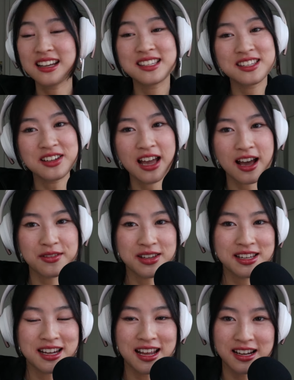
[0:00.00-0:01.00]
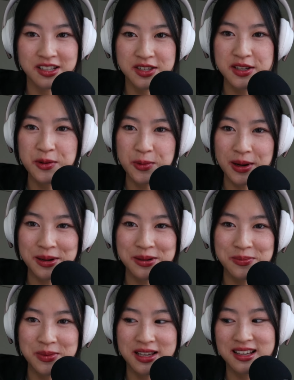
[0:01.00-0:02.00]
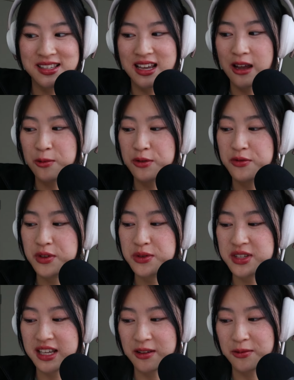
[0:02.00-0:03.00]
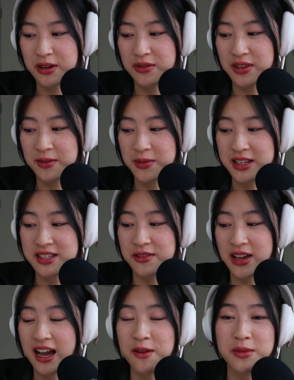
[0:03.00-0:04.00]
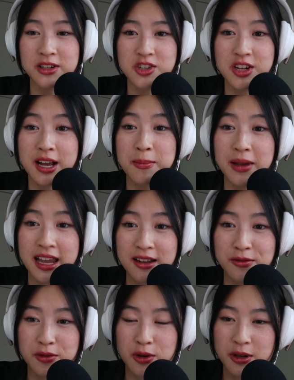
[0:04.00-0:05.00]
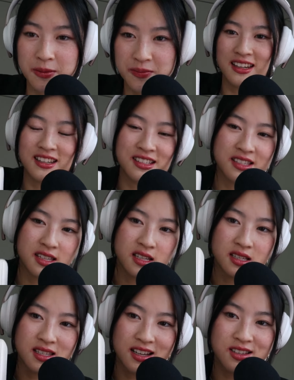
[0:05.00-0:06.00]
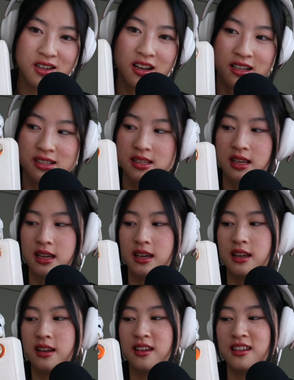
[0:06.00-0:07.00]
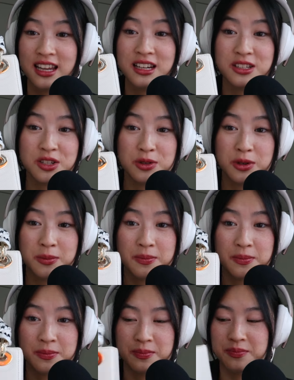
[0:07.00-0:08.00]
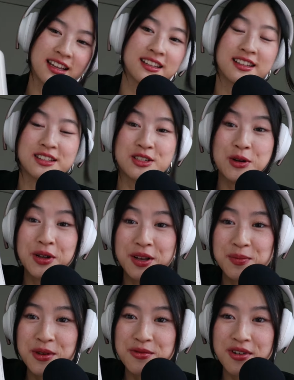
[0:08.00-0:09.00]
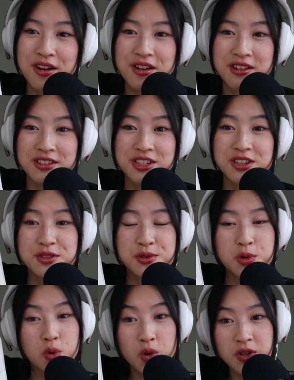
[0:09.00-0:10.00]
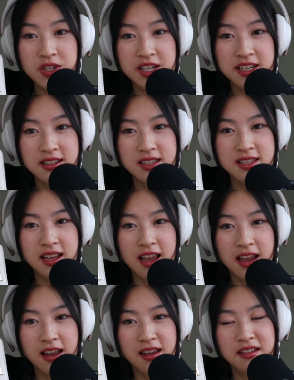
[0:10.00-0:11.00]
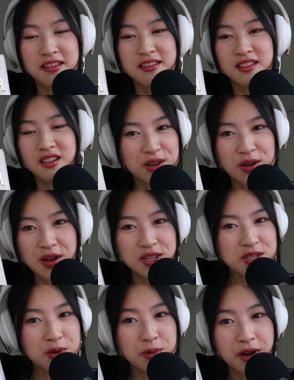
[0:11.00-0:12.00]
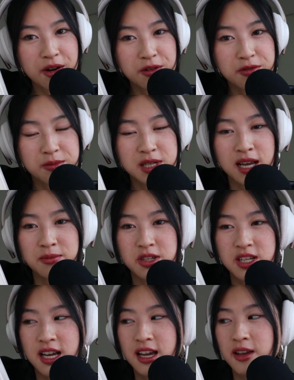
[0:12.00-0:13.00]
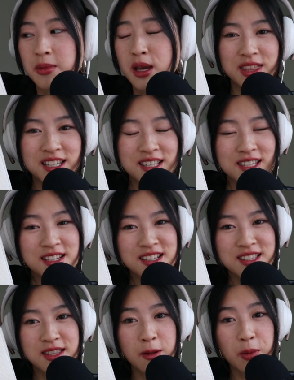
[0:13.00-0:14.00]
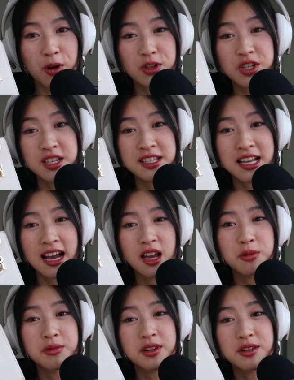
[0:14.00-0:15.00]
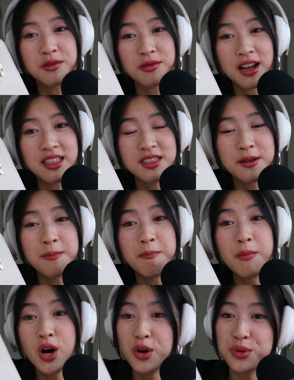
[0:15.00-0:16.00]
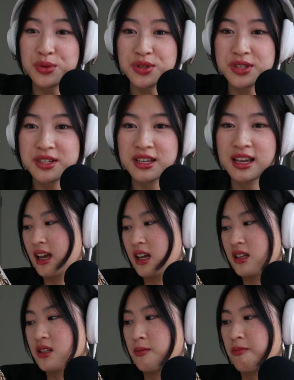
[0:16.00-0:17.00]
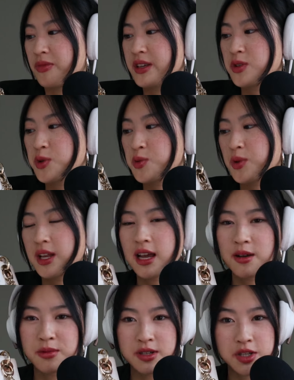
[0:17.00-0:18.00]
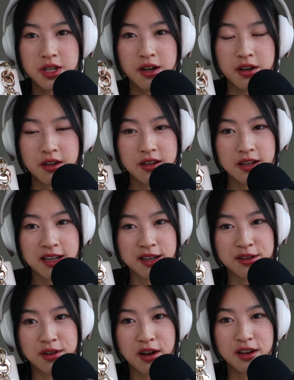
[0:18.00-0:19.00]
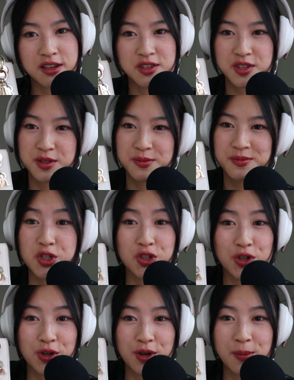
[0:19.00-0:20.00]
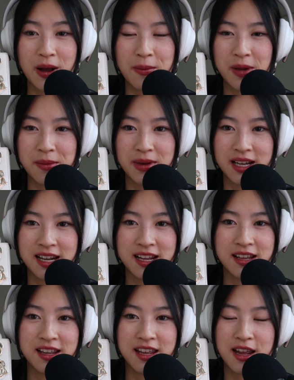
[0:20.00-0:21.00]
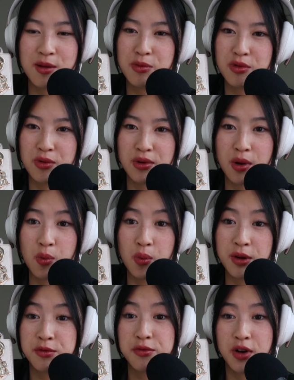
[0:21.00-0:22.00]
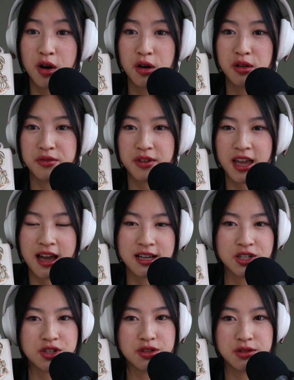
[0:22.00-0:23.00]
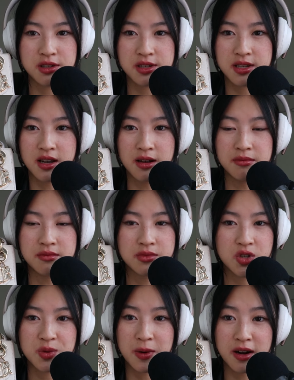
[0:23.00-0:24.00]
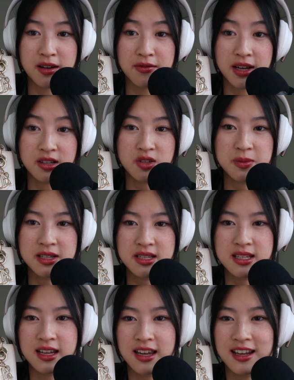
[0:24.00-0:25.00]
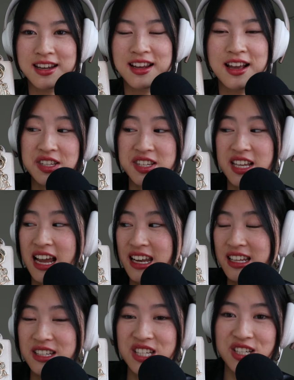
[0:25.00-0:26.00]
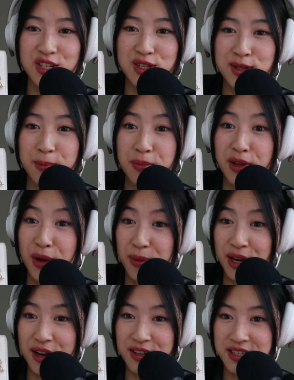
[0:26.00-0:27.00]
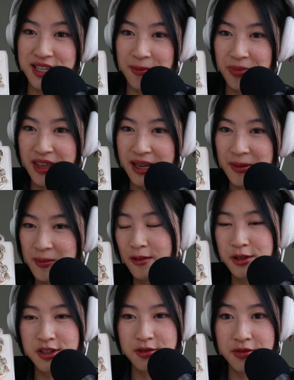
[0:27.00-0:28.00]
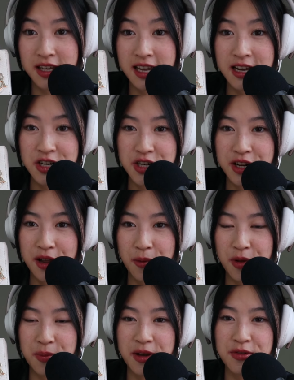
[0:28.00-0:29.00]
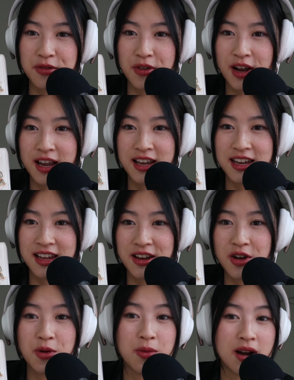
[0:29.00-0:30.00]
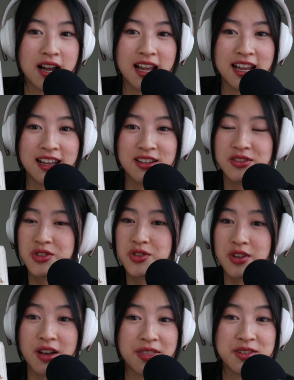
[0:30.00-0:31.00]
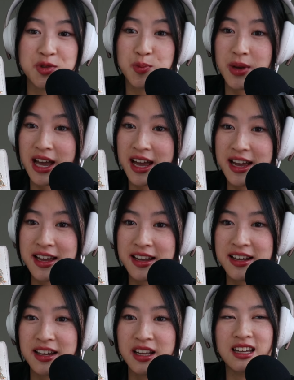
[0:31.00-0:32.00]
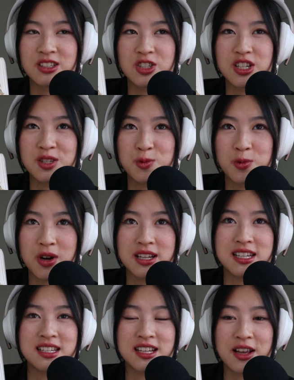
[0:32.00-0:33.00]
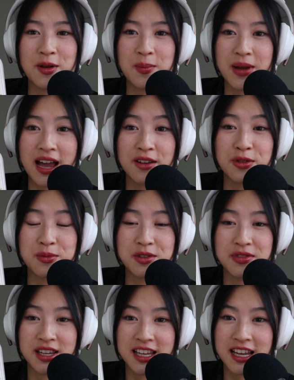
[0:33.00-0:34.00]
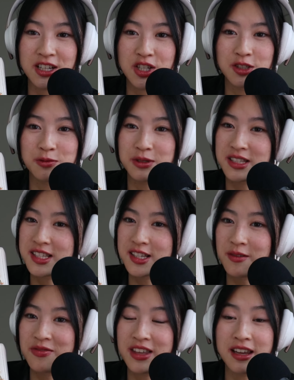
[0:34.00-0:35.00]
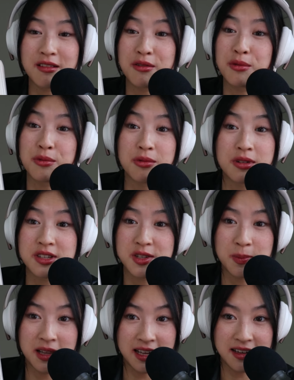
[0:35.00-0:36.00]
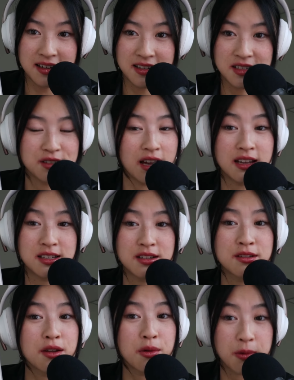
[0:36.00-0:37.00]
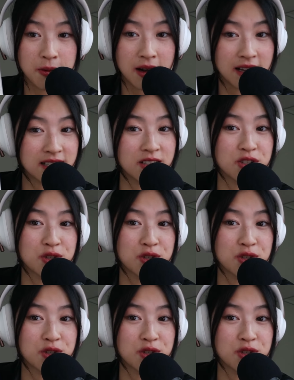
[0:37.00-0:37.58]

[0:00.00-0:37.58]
And I still have it and I still wear it because I refuse to get rid of it because of how much I paid for it. And it is this exotic skin Lady Dior and don't get me wrong, she's gorgeous and, you know, I still wear her from time to time. But this is the purchase I regret the most. And this was when I was younger and not as mature about my money. It came through a windfall of cash due to some smart investments and decided to just blow it on something. I was vacationing with my friend in Hawaii, saw this bag, and just wanted to come back from the vacation with something resplendent. I didn't know what,